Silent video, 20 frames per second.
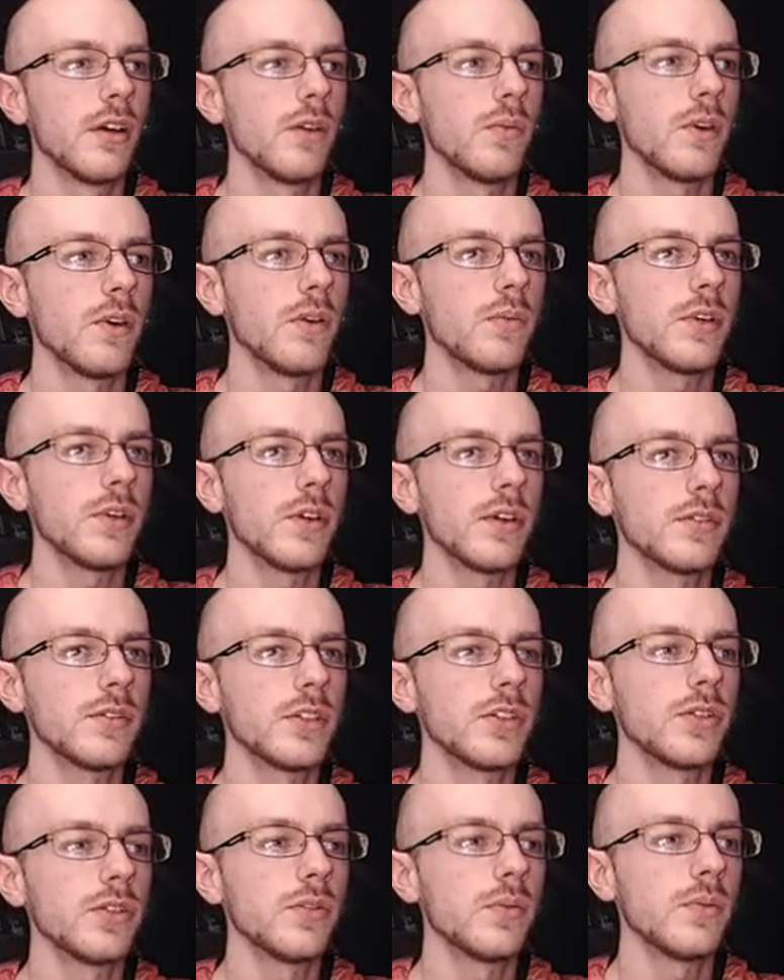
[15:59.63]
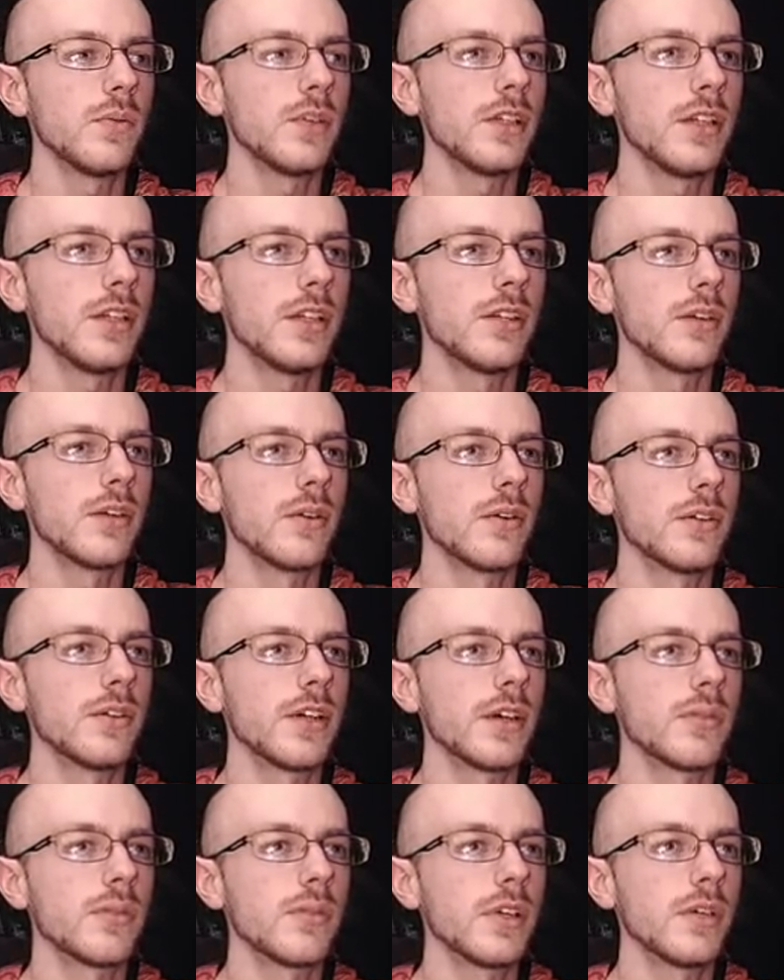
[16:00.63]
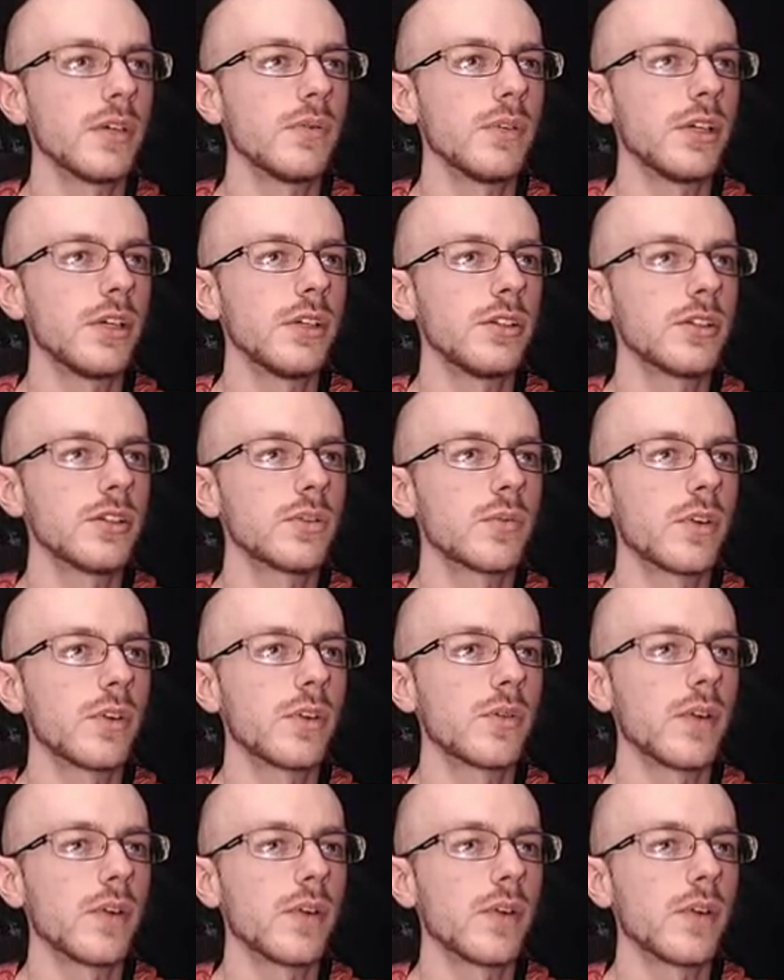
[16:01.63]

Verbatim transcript: Well, we don't have to do what we did though. Hold on. We can, we can just run